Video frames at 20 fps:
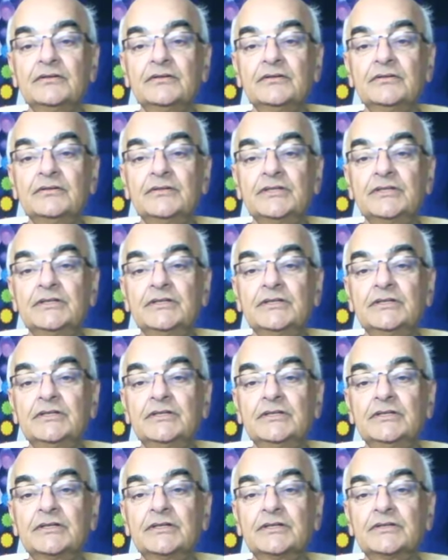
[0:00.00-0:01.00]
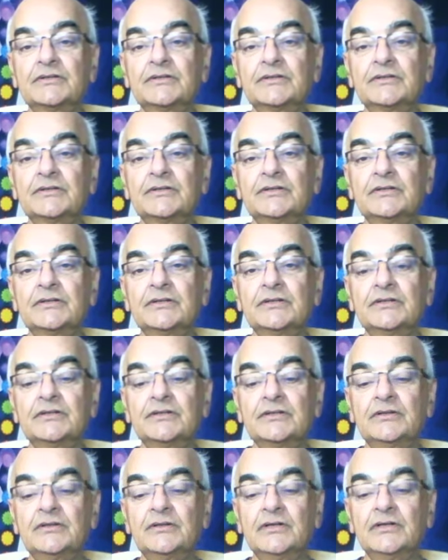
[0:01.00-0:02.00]
the
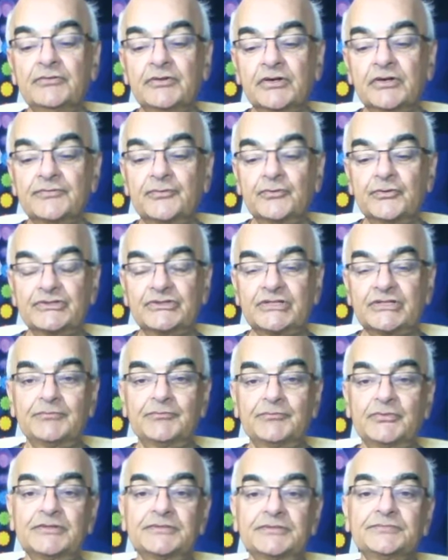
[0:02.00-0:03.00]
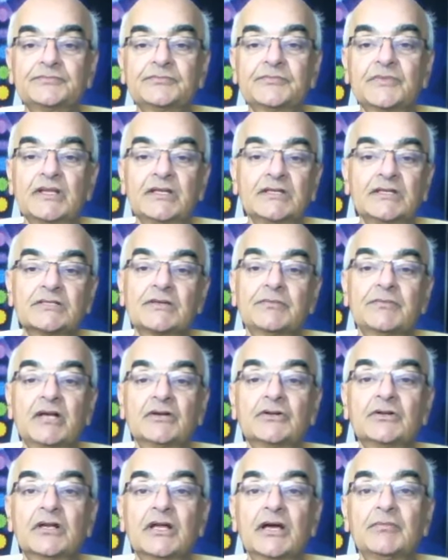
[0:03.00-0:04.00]
liver, for example,
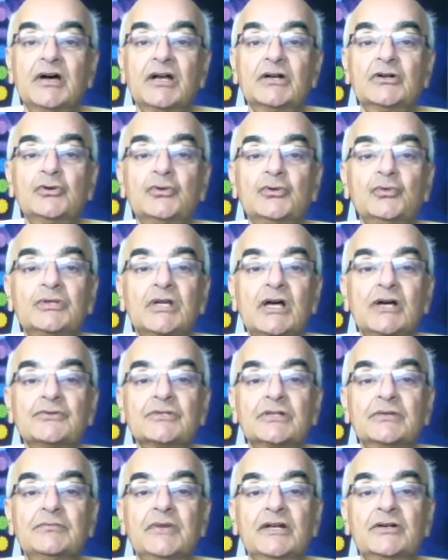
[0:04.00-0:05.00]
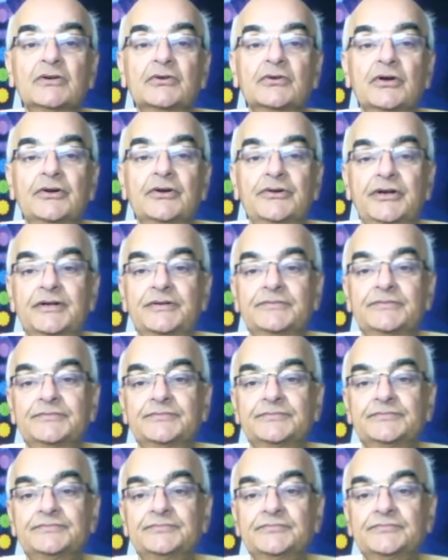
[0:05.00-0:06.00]
about 2,000 mitochondria.
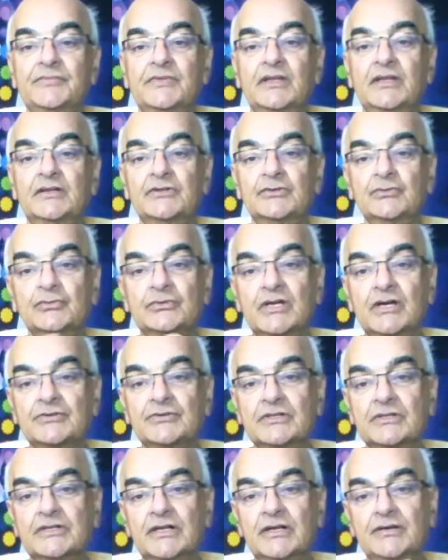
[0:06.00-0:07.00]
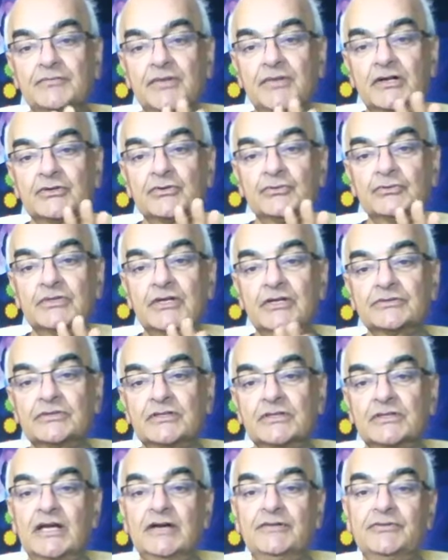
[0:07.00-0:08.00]
About
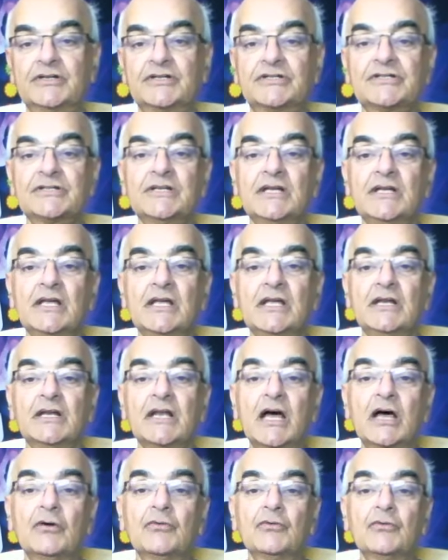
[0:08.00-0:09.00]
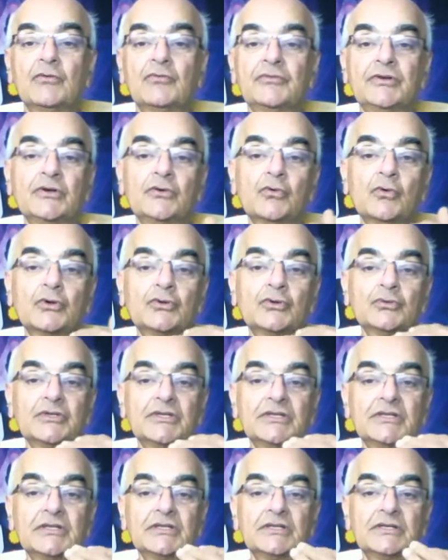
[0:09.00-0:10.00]
2,000 average. Now, when you go to
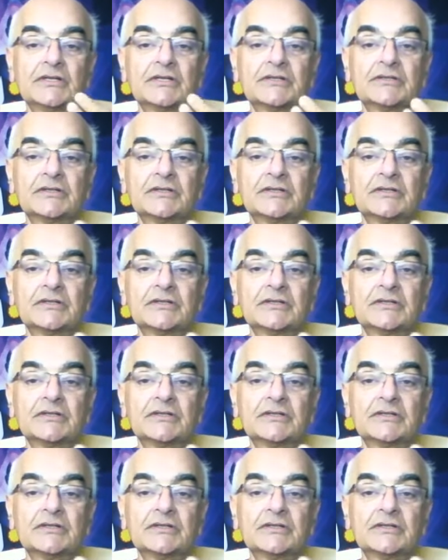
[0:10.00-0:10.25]
the